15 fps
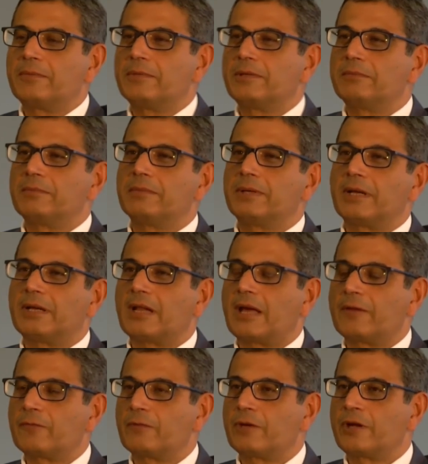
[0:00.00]
in my life
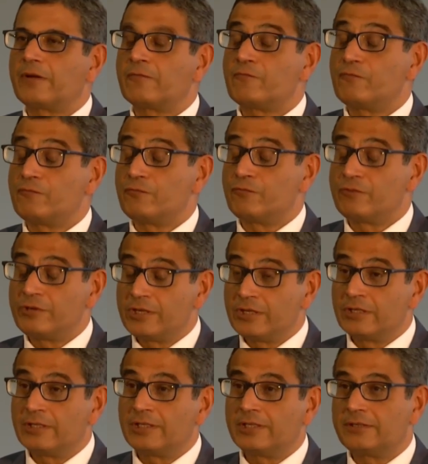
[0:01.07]
where I've
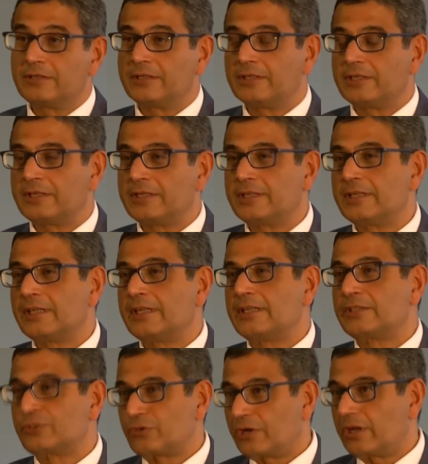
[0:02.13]
really, really
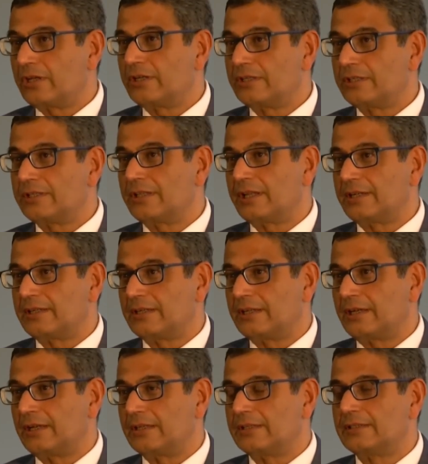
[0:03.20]
struggled in that
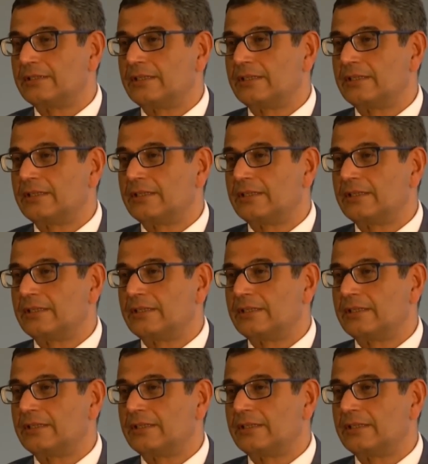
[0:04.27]
regard,